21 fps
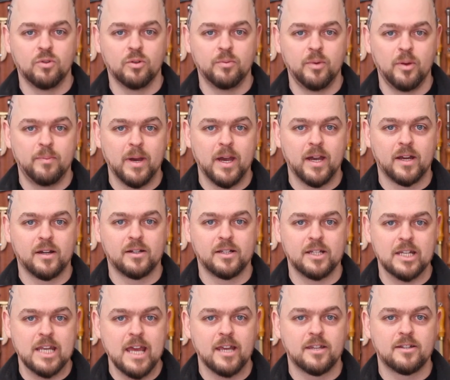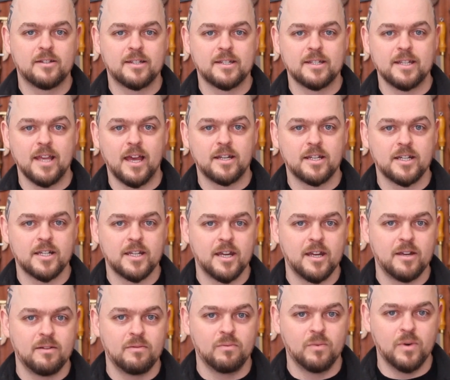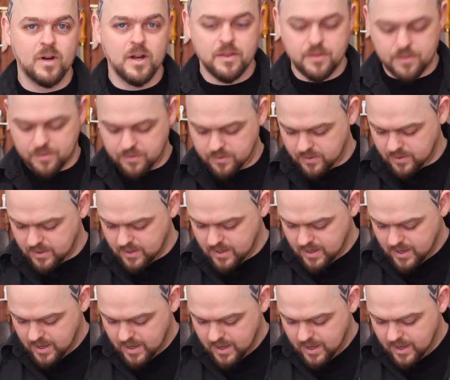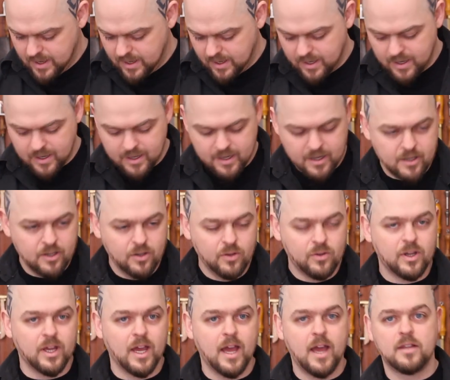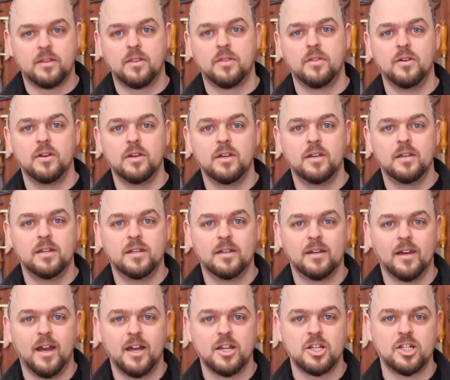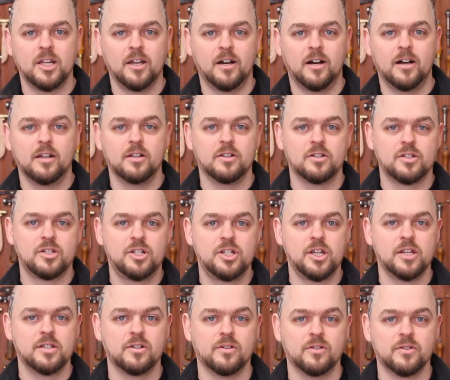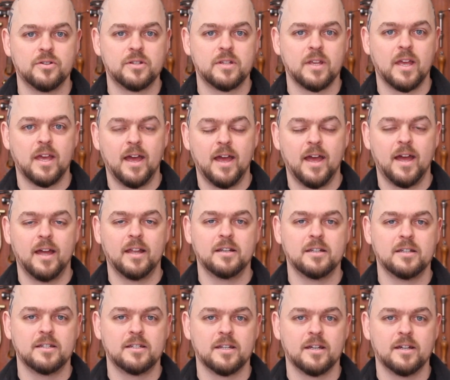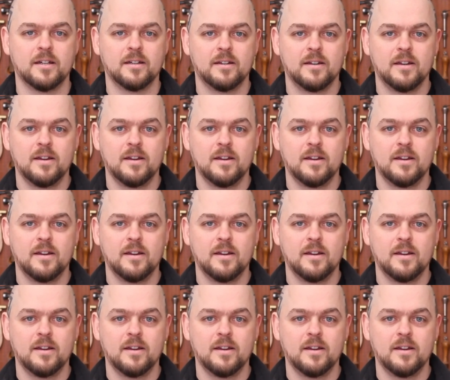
We'll be back next Saturday with uh, a look at the Ashley Isles chisels and uh,